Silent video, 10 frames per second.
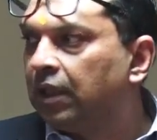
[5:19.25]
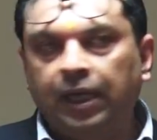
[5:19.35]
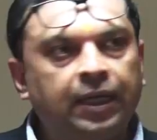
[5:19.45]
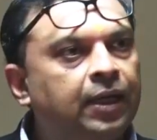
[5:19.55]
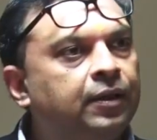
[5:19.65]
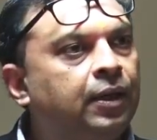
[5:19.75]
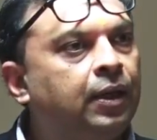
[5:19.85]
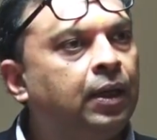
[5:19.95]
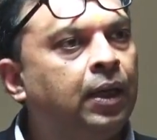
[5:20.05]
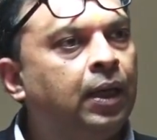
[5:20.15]
And I
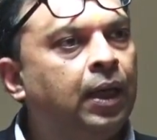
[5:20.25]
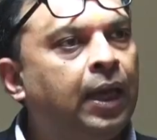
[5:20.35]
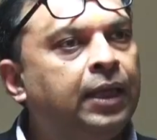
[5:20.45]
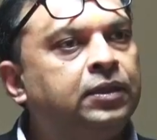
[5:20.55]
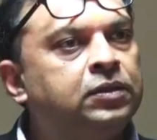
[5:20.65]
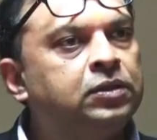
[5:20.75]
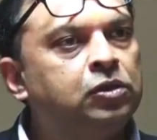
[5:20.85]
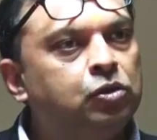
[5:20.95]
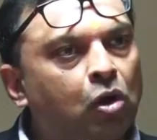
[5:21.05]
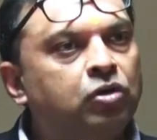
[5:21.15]
think it's
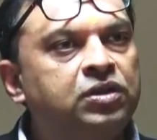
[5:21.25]
not